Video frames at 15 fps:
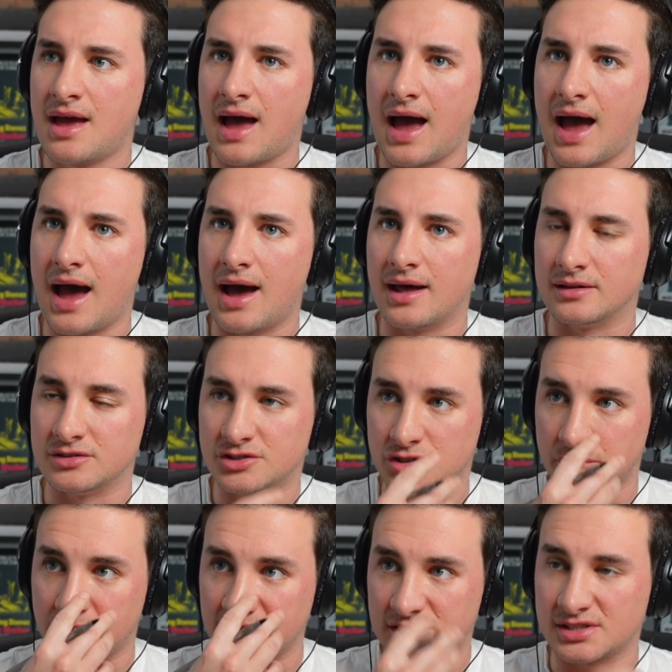and to
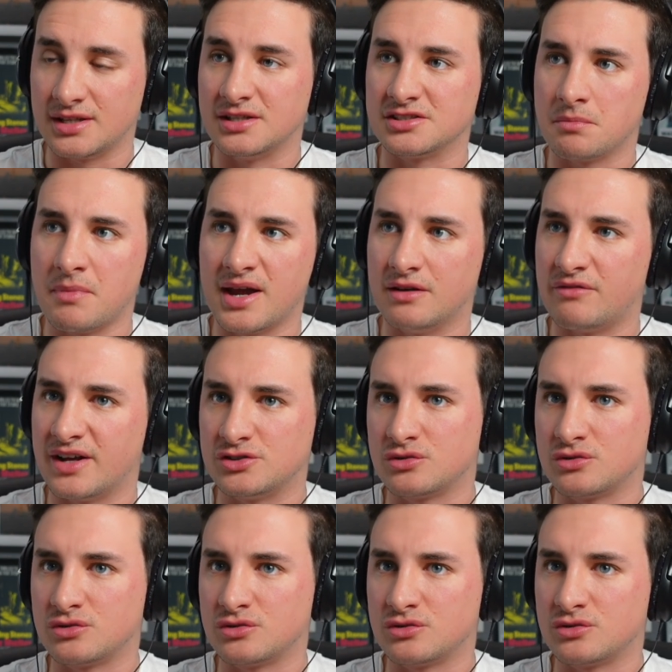be seen as a main eventer